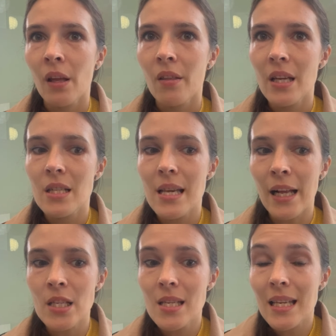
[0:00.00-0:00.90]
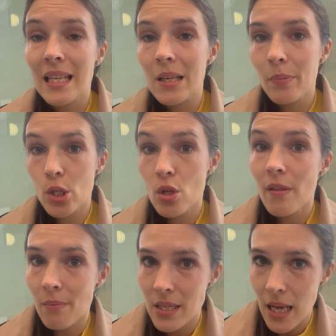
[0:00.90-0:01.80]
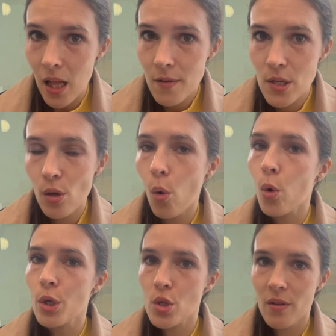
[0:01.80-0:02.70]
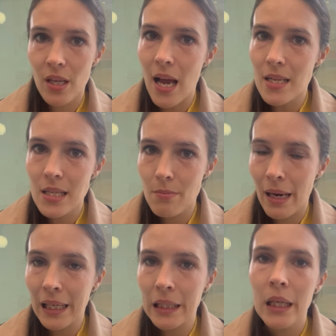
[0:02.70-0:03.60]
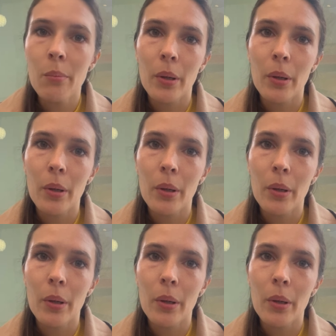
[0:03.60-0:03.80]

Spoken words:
they tend to keep it to themselves, you know, or to the guests mainly,